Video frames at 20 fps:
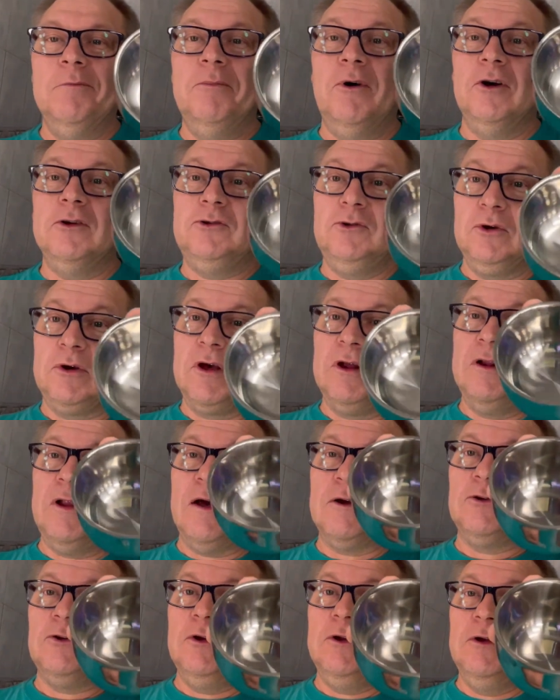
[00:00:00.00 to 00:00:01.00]
but you can
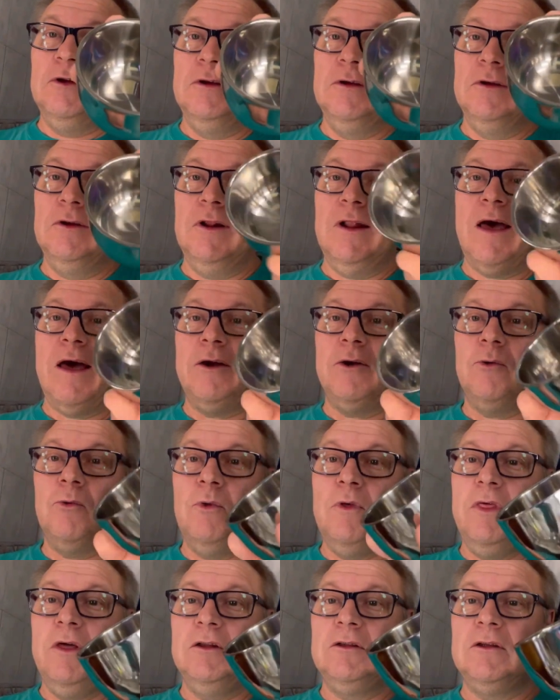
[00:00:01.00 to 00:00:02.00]
actually ladder
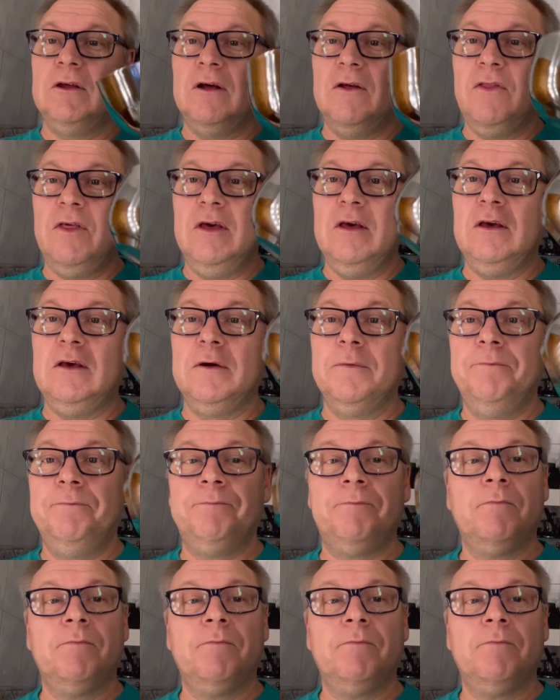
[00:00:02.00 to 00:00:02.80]
with it, I think.